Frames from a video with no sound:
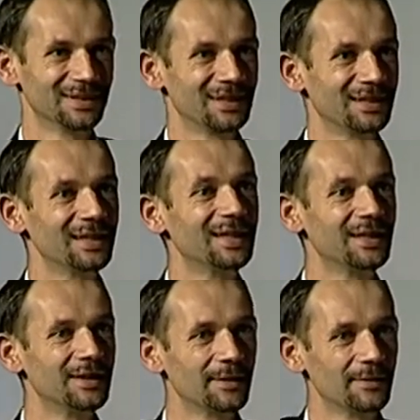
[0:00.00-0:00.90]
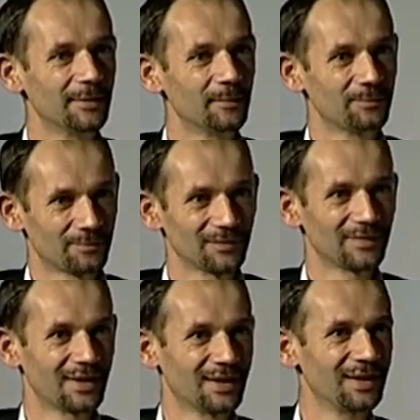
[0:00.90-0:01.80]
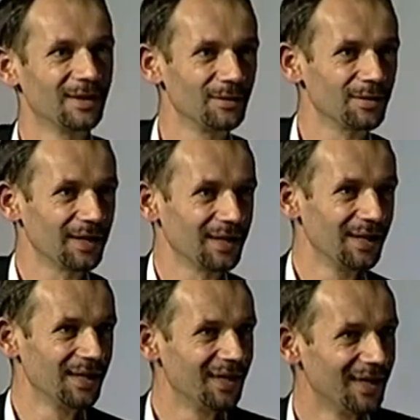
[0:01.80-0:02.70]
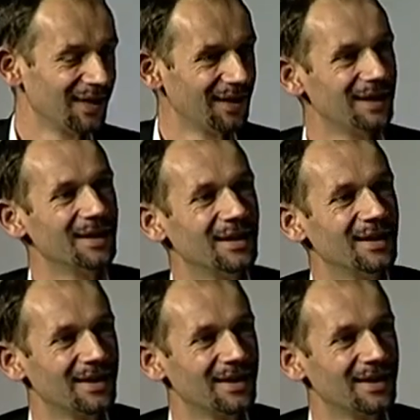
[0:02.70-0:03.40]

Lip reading: You need to guide me through what you're working on, actually, because it's